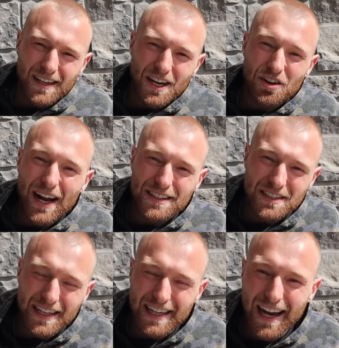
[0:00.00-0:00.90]

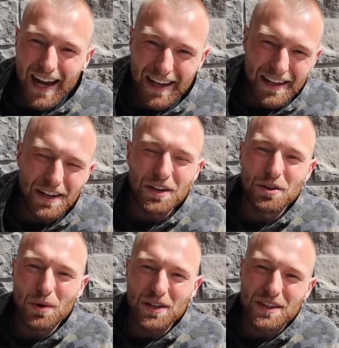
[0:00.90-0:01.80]
Congrats to Eli,
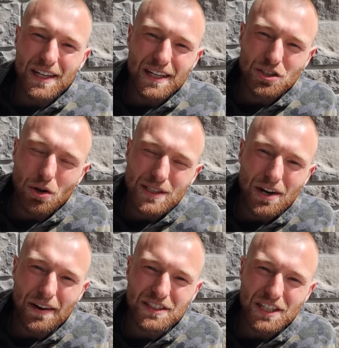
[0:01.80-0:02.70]
who won the
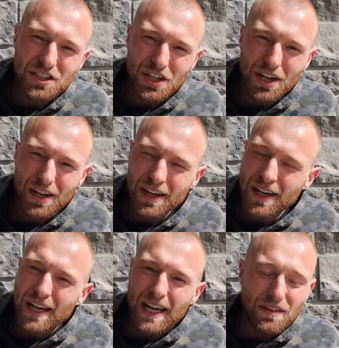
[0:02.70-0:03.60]
Saltair FC shirt.
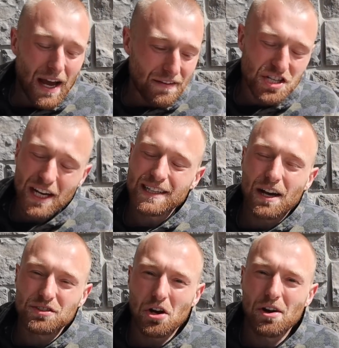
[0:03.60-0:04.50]
If you haven't checked
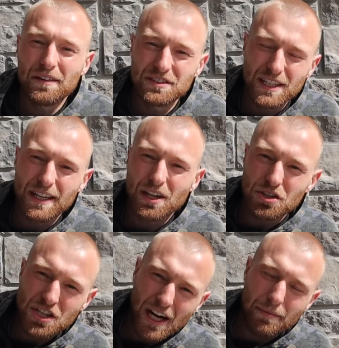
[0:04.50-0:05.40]
out Saltair FC,
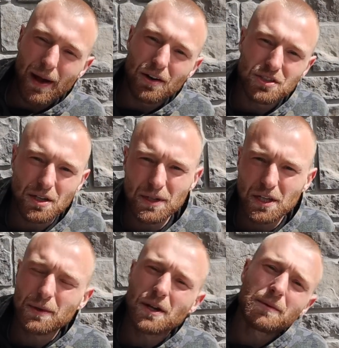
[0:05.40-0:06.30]
go check them out,
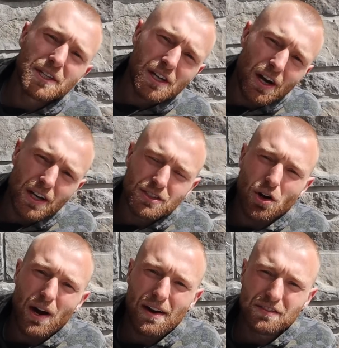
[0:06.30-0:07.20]

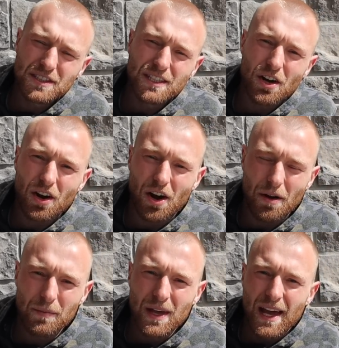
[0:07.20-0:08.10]

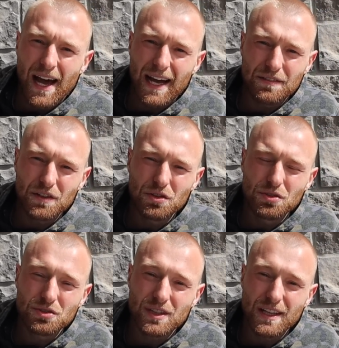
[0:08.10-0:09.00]
www.saltairfc.com. And if you
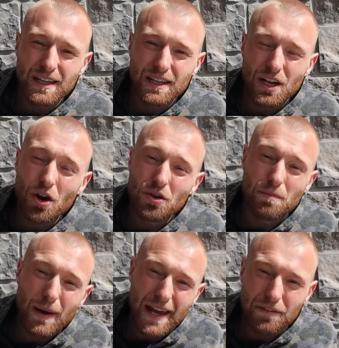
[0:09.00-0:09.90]
use the
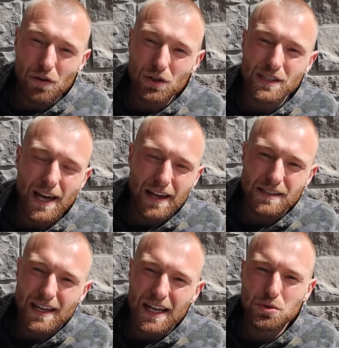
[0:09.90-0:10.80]
code
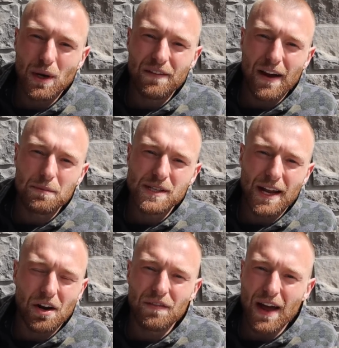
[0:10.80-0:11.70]
Blake48 to get
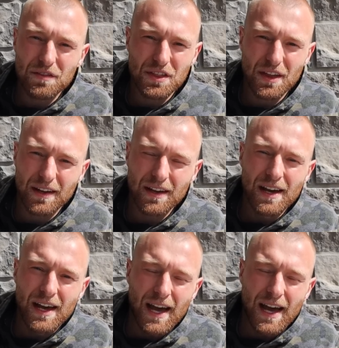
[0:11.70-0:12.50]
25% off everything,